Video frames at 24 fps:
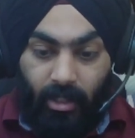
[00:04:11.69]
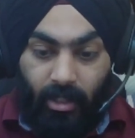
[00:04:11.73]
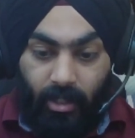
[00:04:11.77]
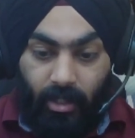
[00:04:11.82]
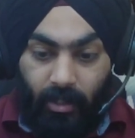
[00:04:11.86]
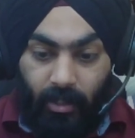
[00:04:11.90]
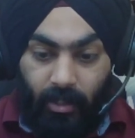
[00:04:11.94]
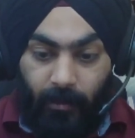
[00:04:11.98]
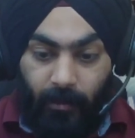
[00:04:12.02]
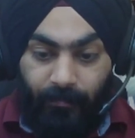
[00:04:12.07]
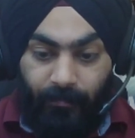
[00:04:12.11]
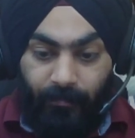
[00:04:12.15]

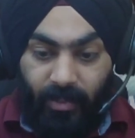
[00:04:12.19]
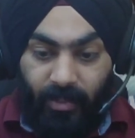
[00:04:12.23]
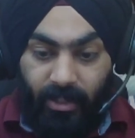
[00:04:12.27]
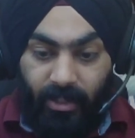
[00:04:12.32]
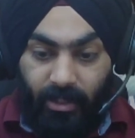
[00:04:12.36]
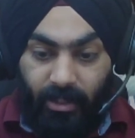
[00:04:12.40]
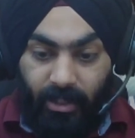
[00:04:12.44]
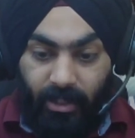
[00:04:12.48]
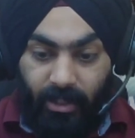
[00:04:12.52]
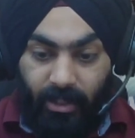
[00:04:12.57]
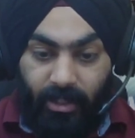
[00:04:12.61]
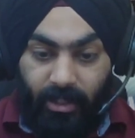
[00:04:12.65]

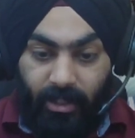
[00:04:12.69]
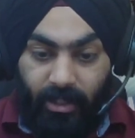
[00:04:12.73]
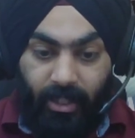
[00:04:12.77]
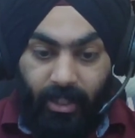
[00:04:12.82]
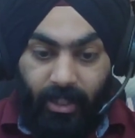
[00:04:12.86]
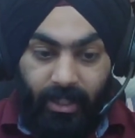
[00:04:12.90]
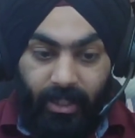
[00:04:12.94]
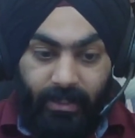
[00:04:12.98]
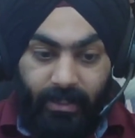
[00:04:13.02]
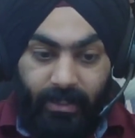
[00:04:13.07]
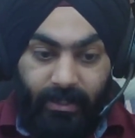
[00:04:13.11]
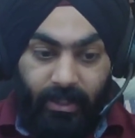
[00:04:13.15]
Another thing
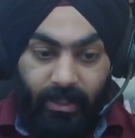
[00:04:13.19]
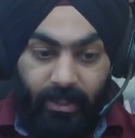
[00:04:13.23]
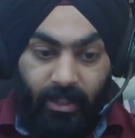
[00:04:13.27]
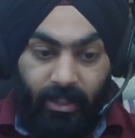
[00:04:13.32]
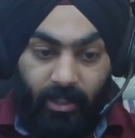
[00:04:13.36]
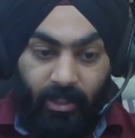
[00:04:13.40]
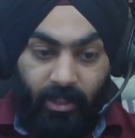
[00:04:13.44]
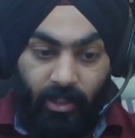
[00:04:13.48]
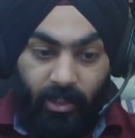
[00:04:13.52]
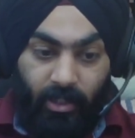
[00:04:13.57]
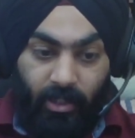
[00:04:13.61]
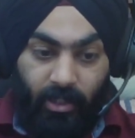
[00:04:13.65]
is
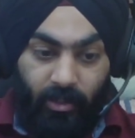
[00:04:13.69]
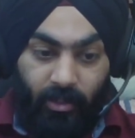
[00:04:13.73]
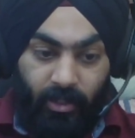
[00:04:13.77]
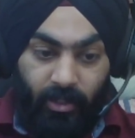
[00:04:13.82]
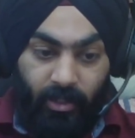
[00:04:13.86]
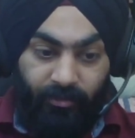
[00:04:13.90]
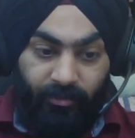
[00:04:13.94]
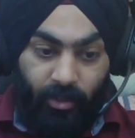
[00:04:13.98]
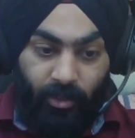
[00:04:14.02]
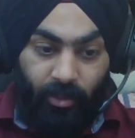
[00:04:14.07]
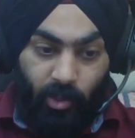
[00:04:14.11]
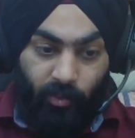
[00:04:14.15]

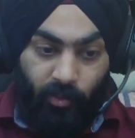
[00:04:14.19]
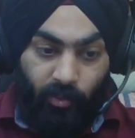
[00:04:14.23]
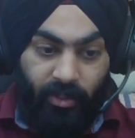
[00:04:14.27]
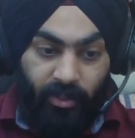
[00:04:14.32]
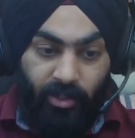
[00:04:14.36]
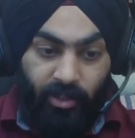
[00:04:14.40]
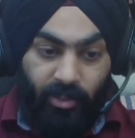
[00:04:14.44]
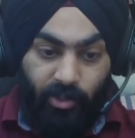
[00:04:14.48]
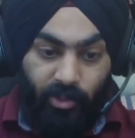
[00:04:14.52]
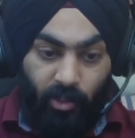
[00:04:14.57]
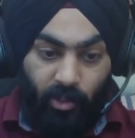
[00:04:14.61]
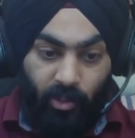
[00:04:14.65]
if you go with
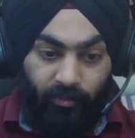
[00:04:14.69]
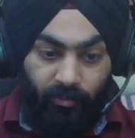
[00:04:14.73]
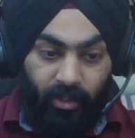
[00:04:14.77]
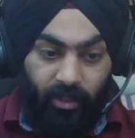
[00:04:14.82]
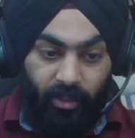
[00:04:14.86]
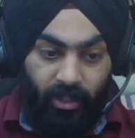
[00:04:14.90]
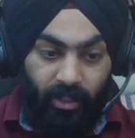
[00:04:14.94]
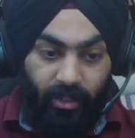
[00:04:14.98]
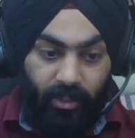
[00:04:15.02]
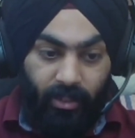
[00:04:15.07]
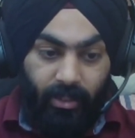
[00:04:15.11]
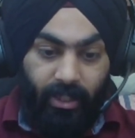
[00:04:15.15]
the
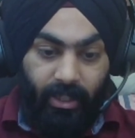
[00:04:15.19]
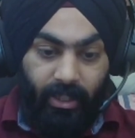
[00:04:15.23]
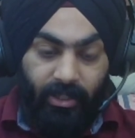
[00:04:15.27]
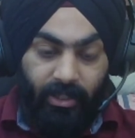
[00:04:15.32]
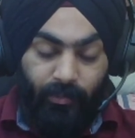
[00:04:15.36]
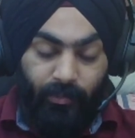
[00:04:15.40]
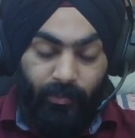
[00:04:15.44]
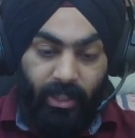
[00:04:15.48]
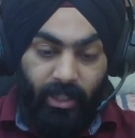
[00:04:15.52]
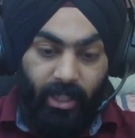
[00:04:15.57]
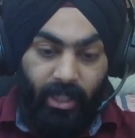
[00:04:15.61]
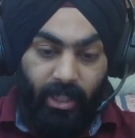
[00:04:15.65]
software, there
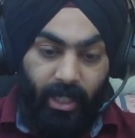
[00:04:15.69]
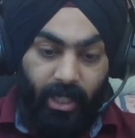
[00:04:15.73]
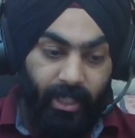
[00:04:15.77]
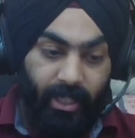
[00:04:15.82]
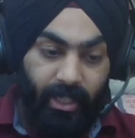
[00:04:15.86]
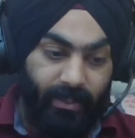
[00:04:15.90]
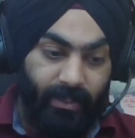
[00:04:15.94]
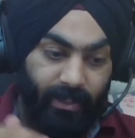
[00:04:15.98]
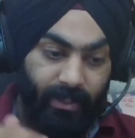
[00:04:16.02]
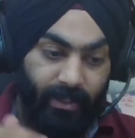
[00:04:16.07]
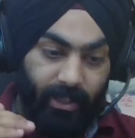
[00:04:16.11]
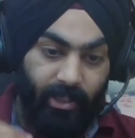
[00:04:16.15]
is very
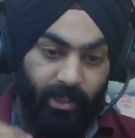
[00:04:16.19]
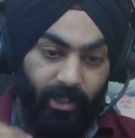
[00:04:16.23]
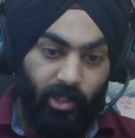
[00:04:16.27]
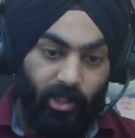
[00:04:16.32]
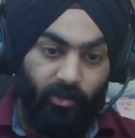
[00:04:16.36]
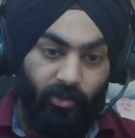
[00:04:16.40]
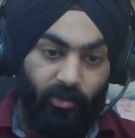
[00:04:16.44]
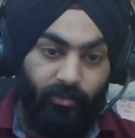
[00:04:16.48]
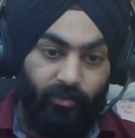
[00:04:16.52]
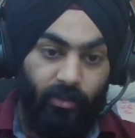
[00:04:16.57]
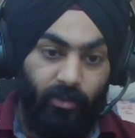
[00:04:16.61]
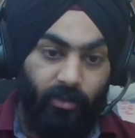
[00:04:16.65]
high ceiling
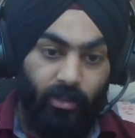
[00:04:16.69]
of